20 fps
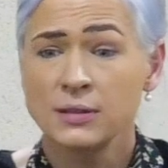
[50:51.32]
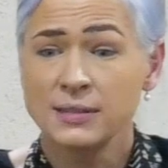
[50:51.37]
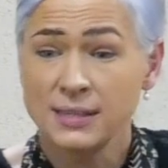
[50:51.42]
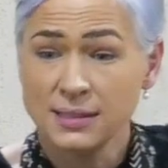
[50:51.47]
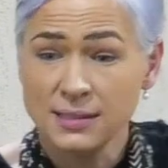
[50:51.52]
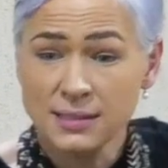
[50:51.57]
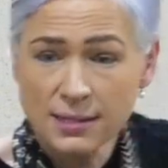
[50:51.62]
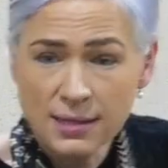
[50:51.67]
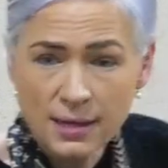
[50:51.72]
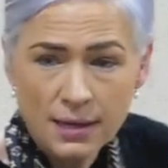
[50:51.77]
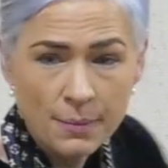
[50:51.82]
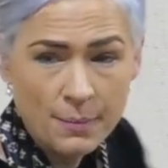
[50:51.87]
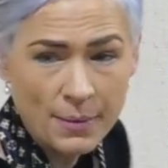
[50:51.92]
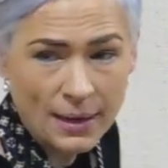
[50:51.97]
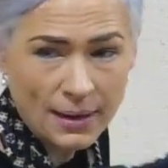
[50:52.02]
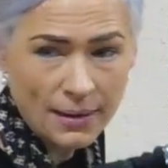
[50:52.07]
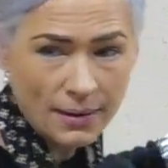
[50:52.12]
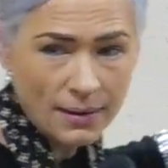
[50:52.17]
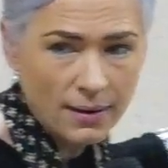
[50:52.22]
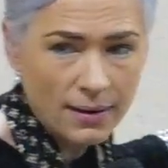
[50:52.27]

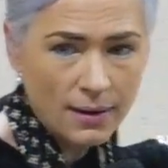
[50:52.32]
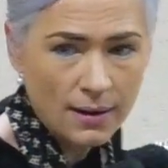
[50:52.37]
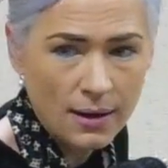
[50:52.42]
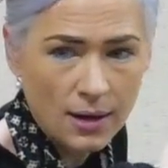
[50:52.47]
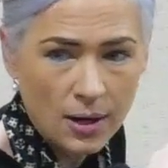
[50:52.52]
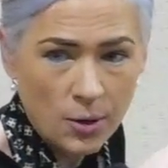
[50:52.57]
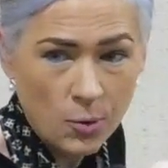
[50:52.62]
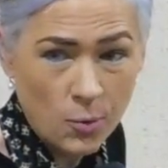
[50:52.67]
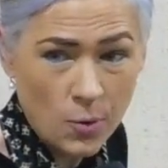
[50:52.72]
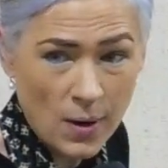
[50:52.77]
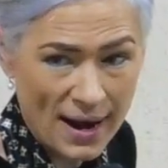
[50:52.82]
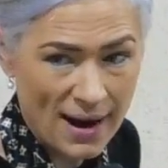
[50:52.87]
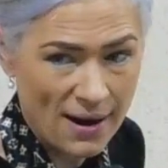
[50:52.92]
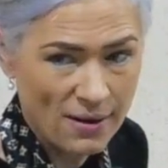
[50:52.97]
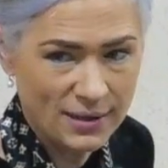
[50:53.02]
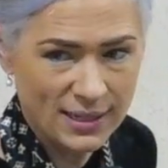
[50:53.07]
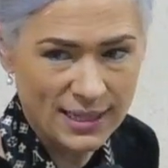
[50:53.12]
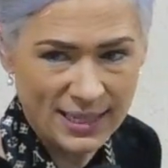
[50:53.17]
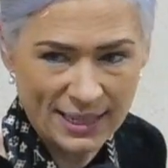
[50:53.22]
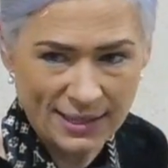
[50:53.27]
determine what our
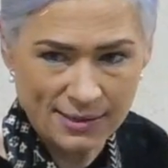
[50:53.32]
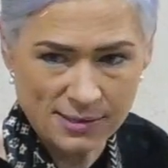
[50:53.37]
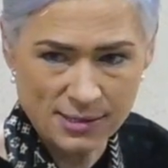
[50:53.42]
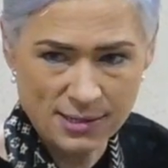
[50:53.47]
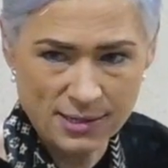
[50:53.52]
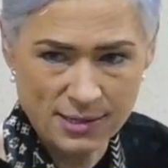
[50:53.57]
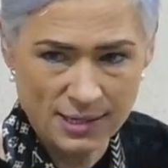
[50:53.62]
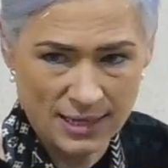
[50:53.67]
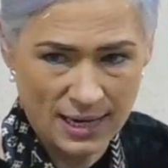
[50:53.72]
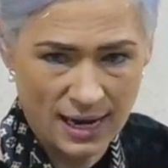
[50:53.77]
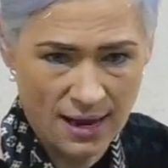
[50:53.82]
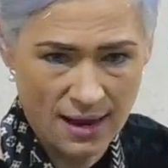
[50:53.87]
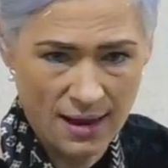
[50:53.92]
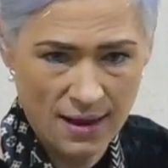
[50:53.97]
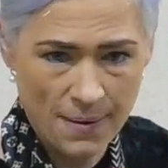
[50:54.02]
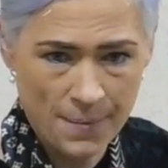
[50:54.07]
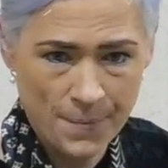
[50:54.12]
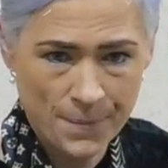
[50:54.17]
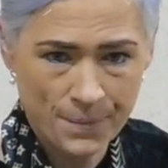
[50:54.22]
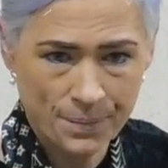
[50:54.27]
kids see.
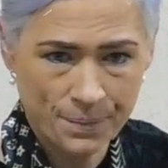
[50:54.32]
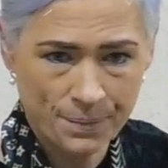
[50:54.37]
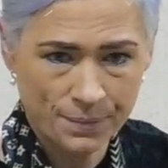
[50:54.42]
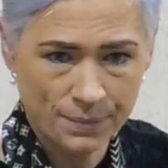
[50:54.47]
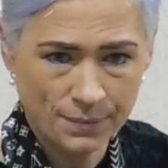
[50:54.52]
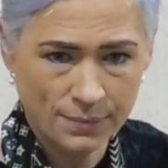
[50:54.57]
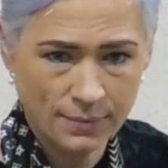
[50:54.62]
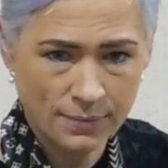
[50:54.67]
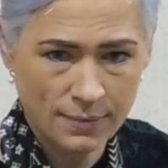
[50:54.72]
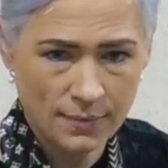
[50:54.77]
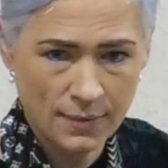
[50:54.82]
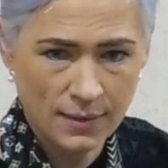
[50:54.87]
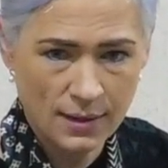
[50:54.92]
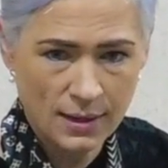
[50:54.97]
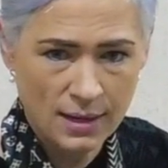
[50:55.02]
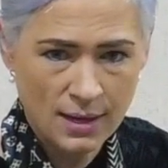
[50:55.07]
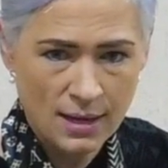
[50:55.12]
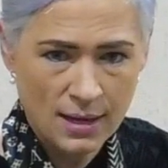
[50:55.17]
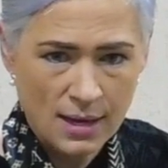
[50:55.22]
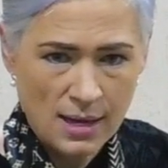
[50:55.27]

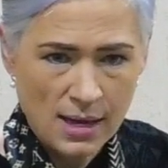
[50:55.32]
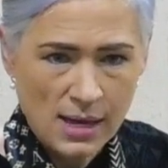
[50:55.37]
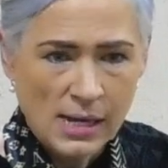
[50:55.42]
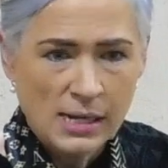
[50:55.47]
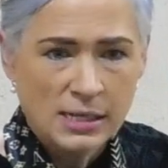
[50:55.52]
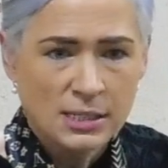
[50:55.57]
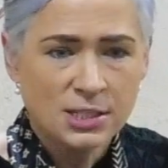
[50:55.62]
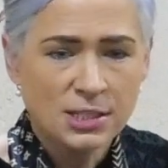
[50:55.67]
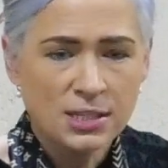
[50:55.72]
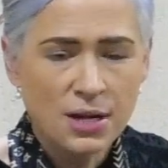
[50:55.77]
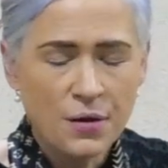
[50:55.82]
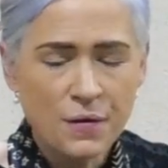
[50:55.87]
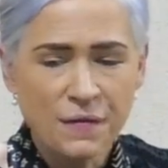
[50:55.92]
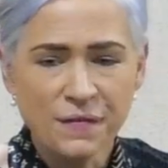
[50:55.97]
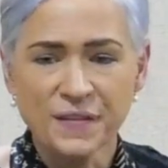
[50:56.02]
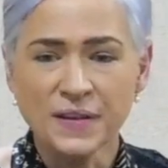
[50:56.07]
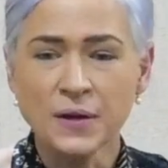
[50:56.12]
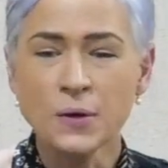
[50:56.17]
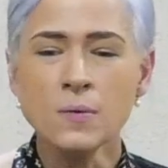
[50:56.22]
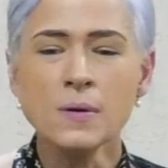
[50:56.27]
So if
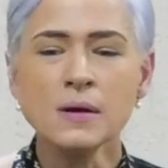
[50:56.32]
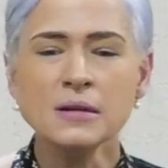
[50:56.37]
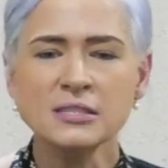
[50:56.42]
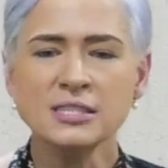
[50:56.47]
you are